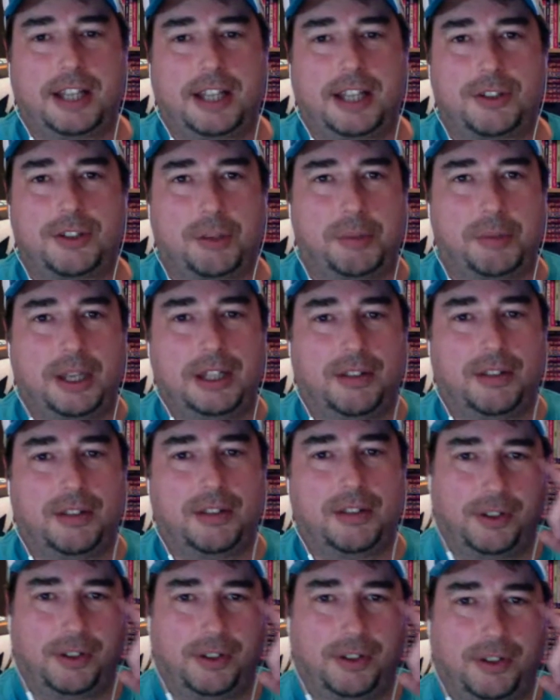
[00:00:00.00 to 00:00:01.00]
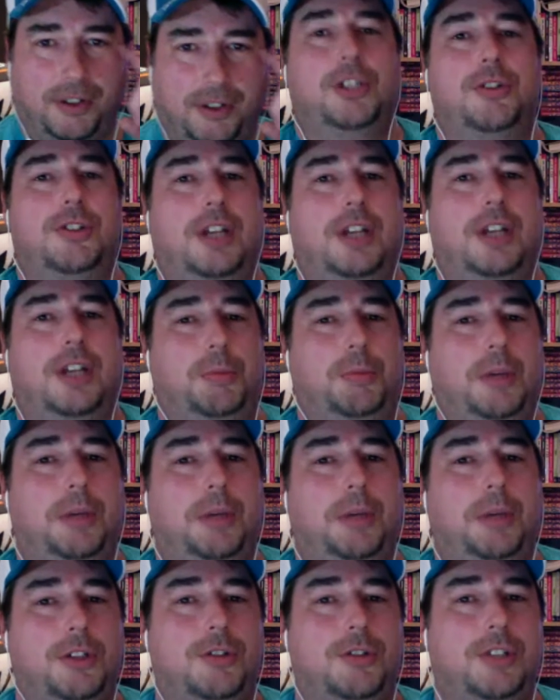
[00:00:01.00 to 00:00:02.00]
And to me, the first thing you said to me
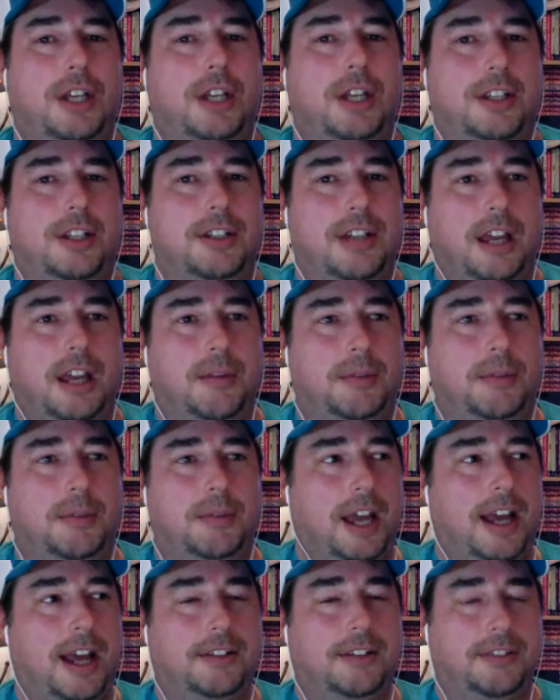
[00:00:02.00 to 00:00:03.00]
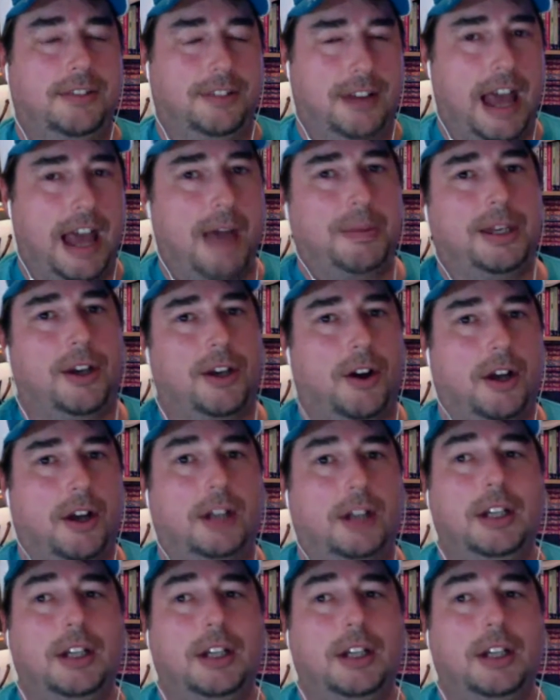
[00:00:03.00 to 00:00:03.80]
when you said that Damon had Navi on,